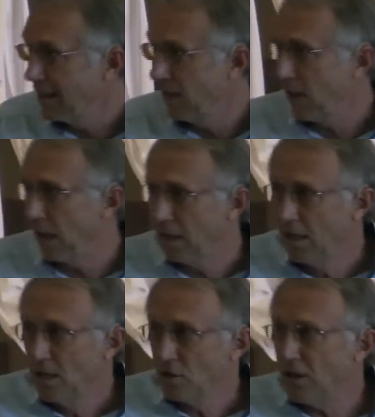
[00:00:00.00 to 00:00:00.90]
Okay.
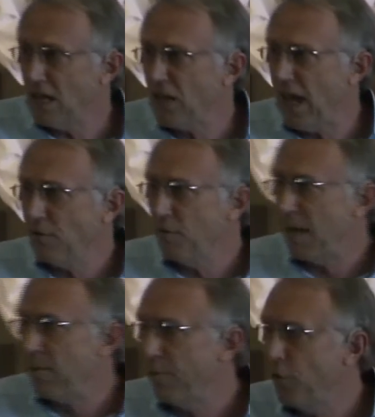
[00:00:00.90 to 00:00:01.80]
So does she have to
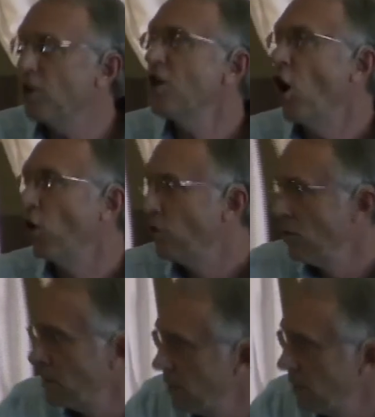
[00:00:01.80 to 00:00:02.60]
make me food? No.